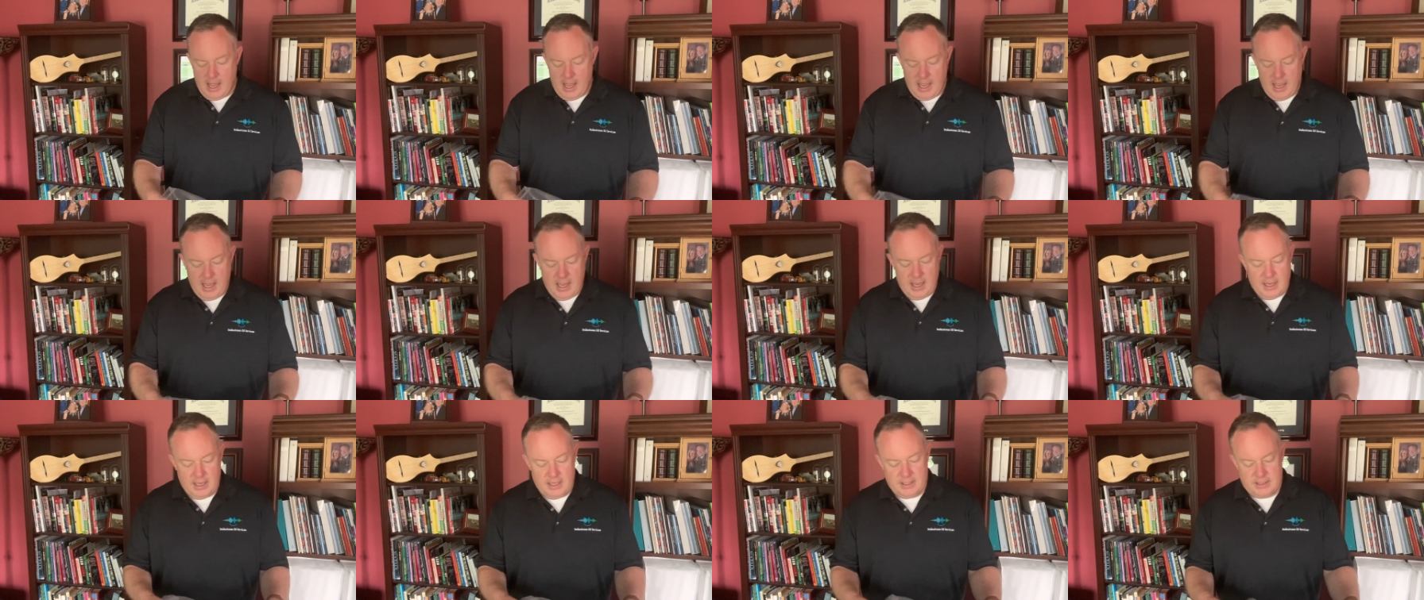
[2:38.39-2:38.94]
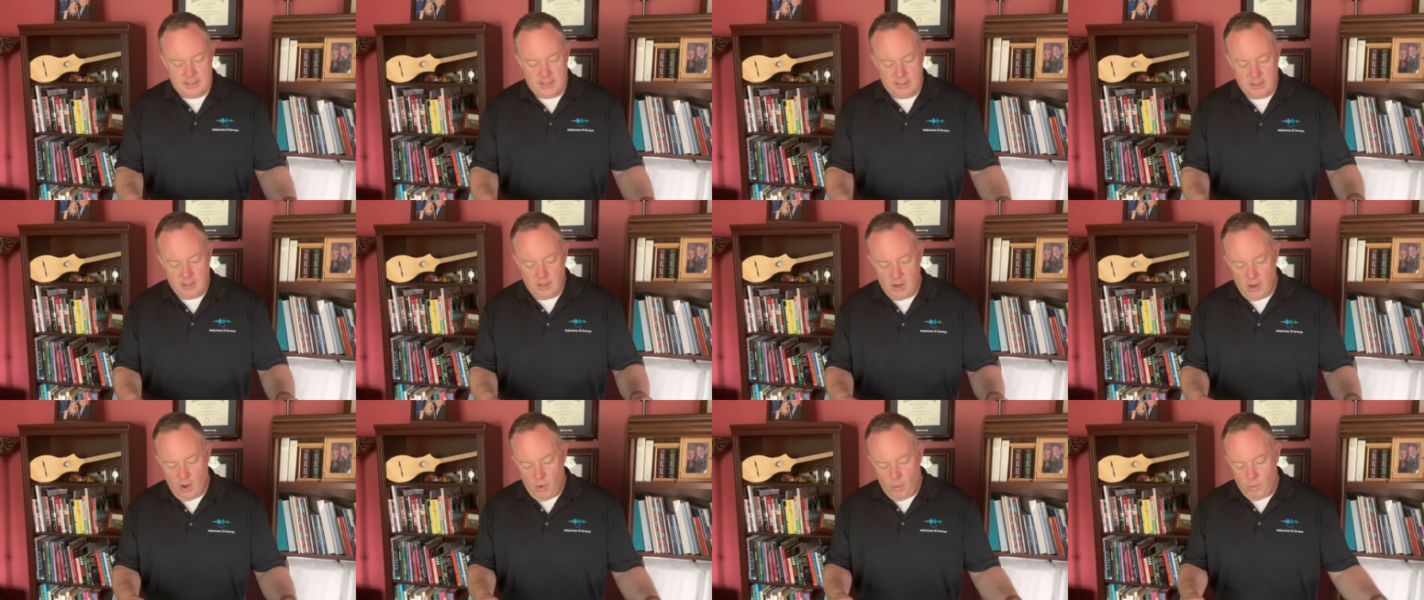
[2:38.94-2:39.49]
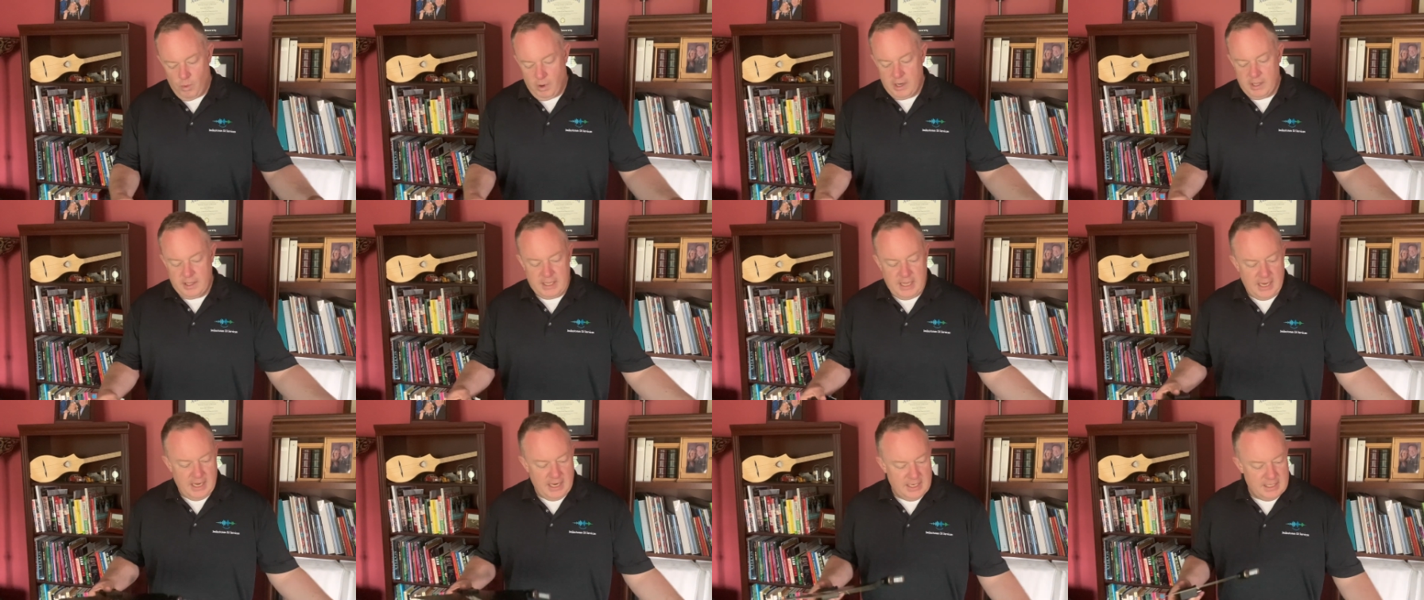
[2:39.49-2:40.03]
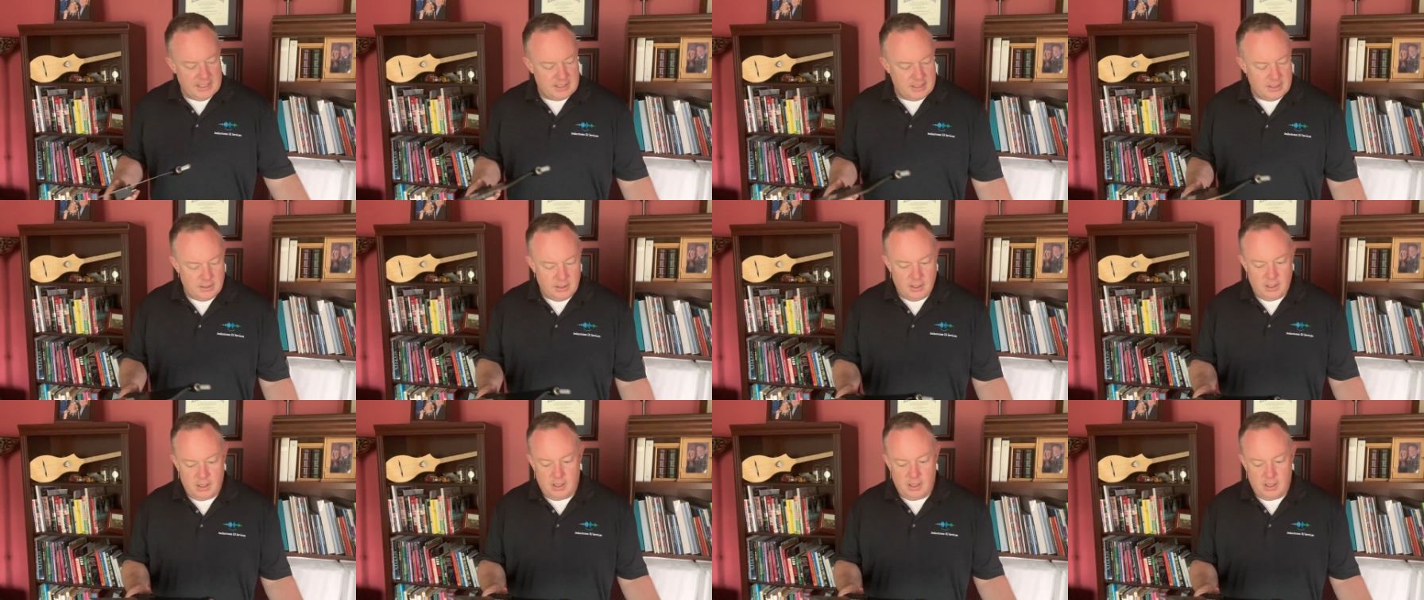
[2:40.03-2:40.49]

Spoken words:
is one of these